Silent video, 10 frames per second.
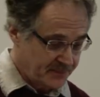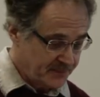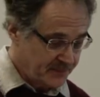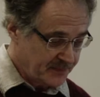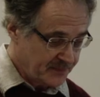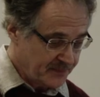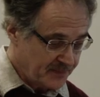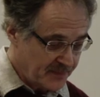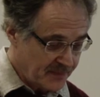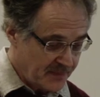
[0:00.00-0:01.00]

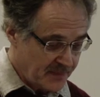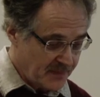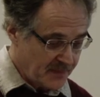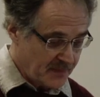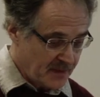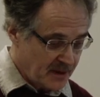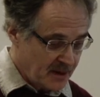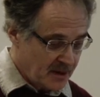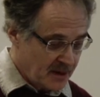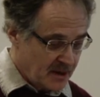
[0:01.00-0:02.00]

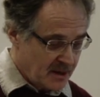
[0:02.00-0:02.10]
(no one is talking)